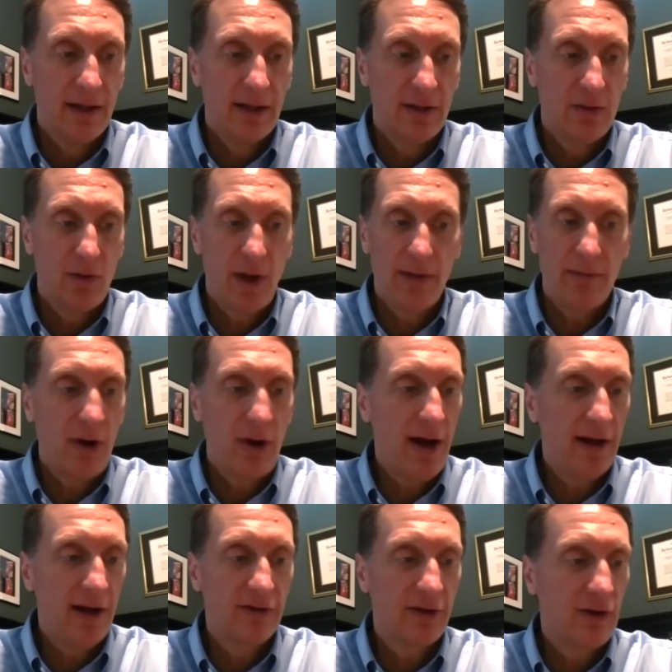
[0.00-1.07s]
great
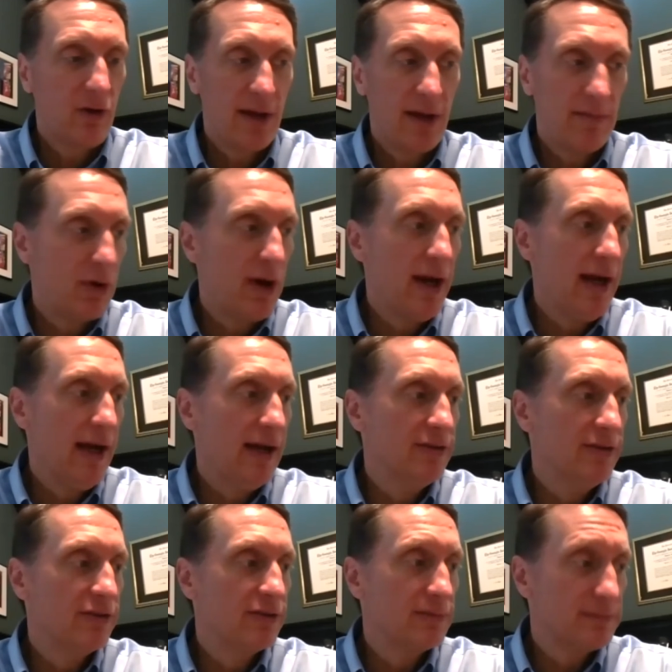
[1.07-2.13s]
products and great
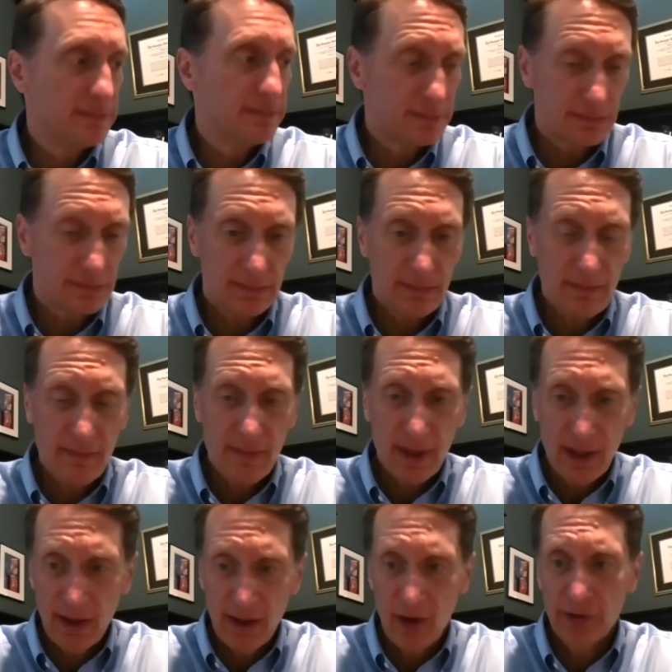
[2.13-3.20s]
brands,
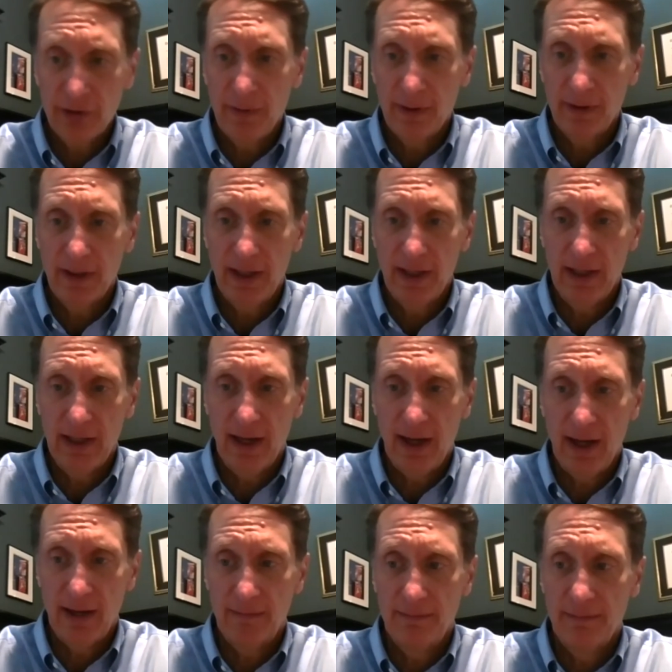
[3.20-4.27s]
and ultimately,
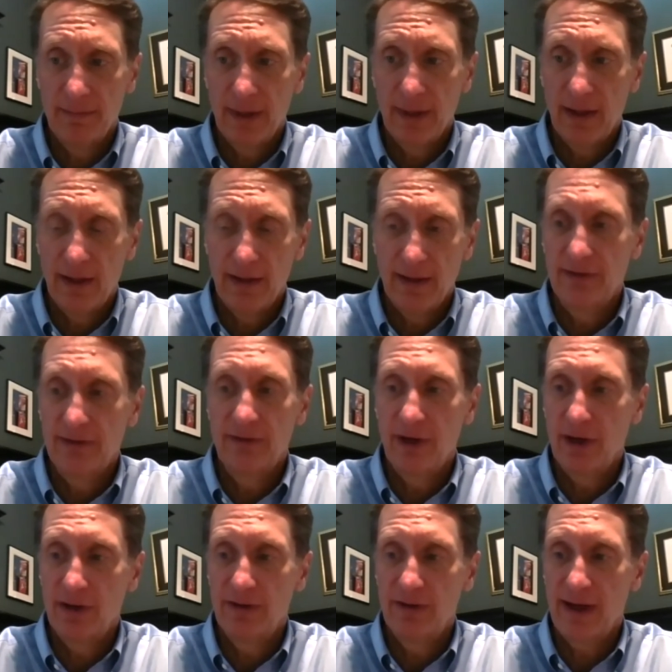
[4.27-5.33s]
that's a
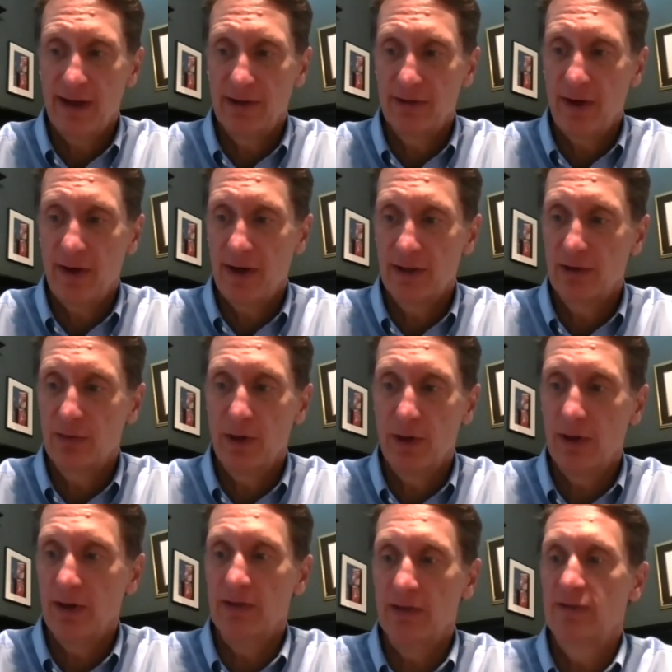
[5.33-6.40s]
very satisfying
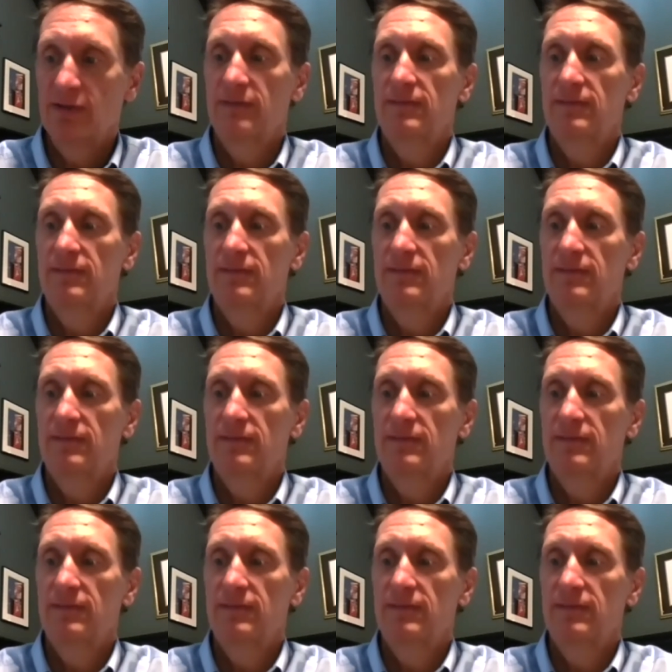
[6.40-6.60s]
experience.